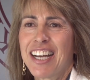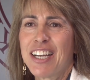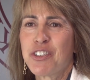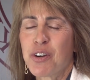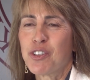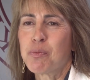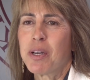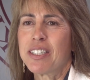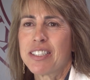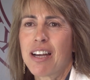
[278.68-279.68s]
I enjoy
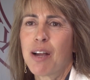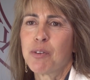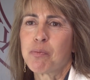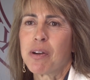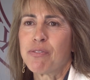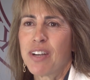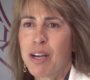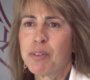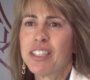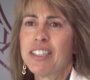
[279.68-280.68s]
spending time with my
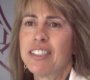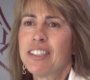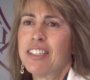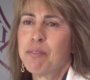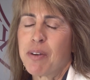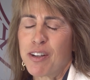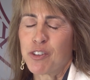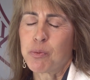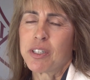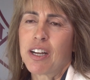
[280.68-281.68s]
family. My
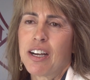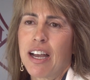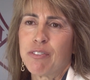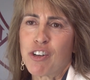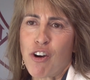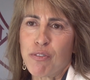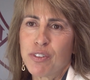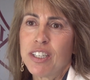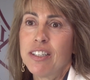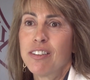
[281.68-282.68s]
husband and I have an
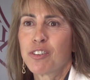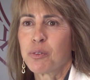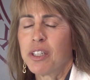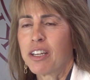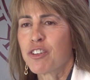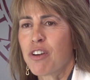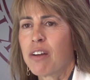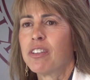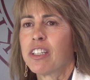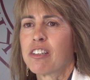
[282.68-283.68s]
RV, so we like
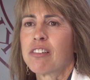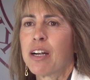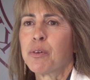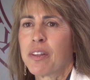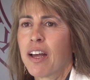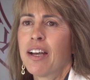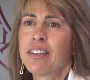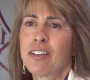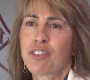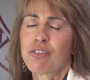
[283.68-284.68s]
traveling around with that,
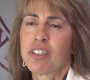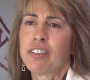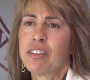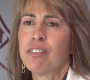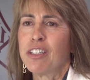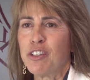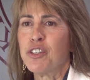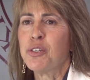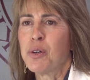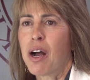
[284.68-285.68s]
and that's a relatively
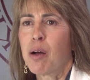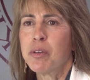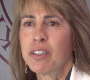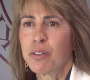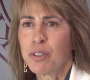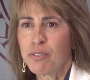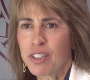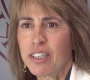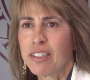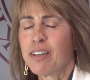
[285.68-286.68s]
new hobby that we've
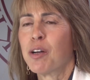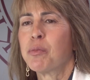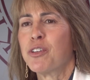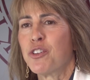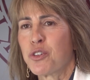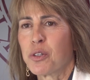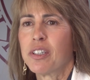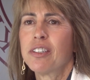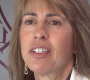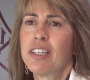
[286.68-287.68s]
taken up and
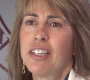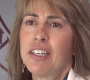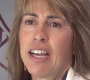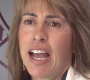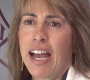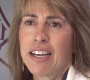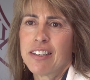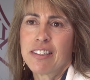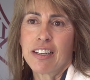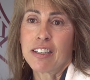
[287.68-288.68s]
enjoyed.
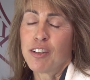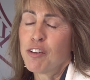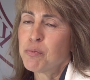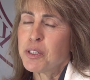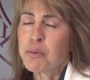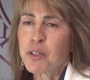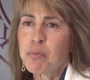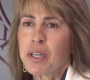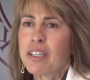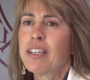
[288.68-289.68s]
And I love being
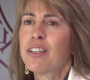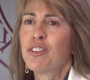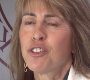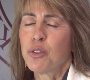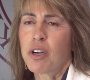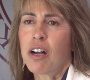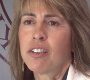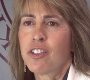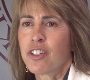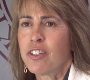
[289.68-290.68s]
with my kids, two
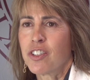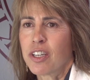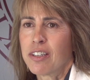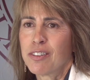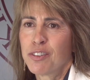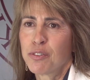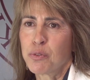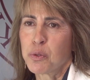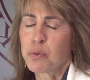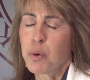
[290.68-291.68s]
college-age kids,
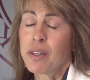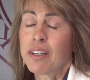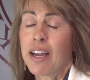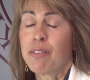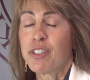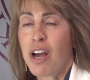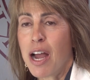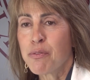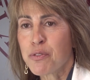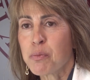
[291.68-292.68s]
for when they have
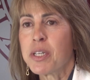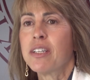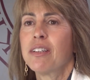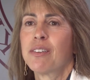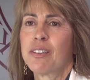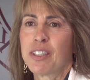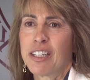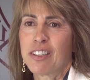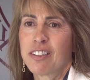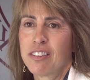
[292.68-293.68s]
time for me. We
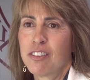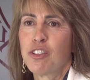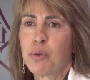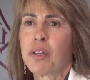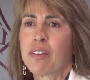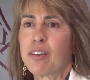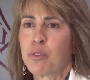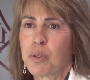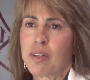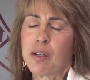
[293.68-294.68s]
like doing
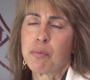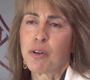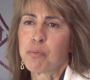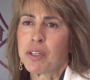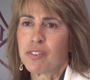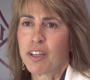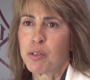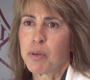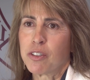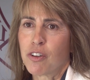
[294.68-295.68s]
things with them, both my son
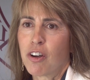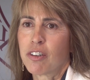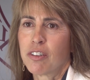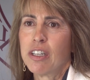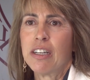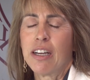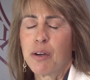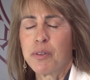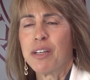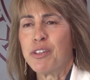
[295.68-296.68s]
and my daughter.
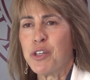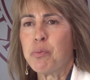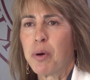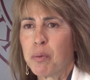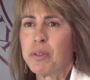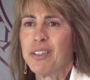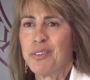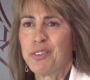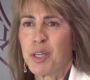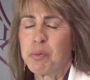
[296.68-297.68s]
And we have a new puppy
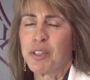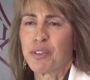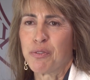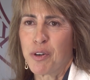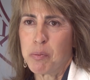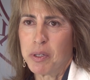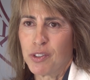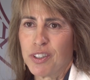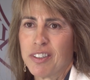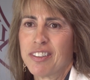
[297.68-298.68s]
who's keeping us very
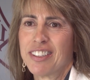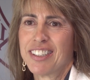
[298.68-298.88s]
busy.